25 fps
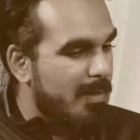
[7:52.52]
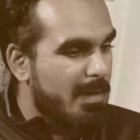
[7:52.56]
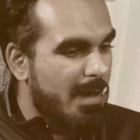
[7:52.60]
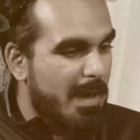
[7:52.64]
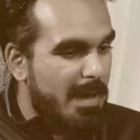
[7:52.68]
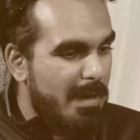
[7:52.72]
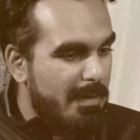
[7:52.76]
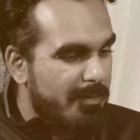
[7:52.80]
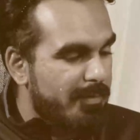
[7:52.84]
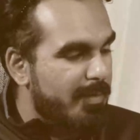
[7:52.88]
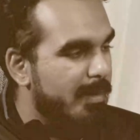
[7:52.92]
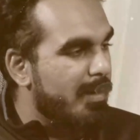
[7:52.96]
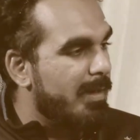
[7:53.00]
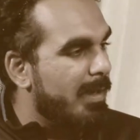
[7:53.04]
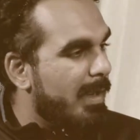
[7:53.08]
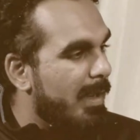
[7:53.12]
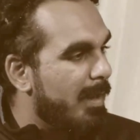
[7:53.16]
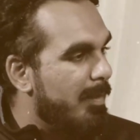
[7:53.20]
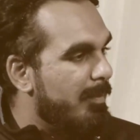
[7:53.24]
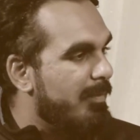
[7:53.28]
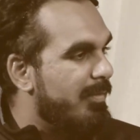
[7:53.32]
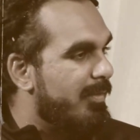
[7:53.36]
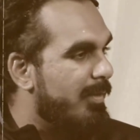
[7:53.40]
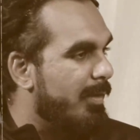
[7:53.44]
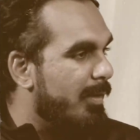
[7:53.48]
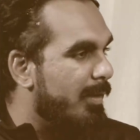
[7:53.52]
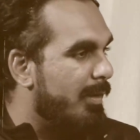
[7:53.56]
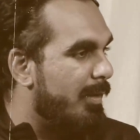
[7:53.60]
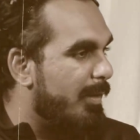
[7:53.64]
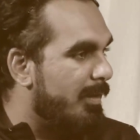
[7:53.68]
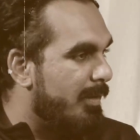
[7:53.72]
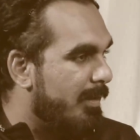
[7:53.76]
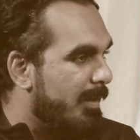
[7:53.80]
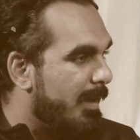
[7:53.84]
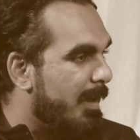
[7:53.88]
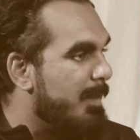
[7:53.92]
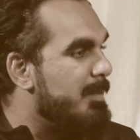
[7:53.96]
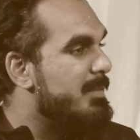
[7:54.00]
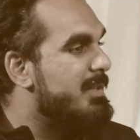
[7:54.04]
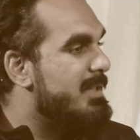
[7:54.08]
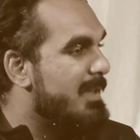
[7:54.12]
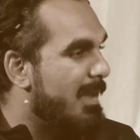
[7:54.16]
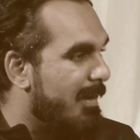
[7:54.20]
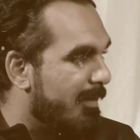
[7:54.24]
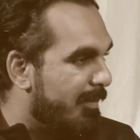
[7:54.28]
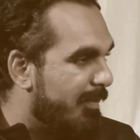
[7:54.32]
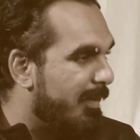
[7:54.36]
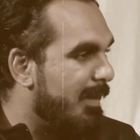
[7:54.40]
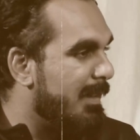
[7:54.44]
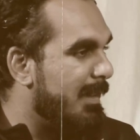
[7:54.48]
carve a name for
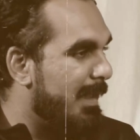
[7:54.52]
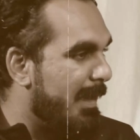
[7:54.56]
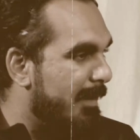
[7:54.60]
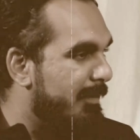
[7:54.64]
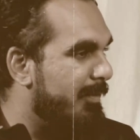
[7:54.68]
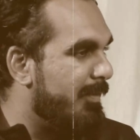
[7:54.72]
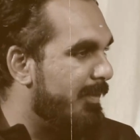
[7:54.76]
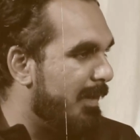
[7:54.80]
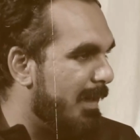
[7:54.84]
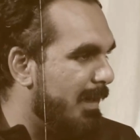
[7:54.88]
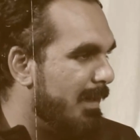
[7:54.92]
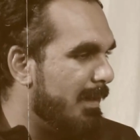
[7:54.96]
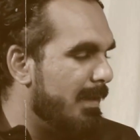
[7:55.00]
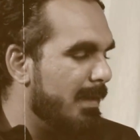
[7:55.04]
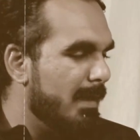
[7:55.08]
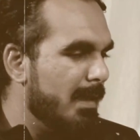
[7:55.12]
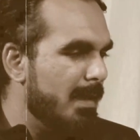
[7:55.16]
himself in that field.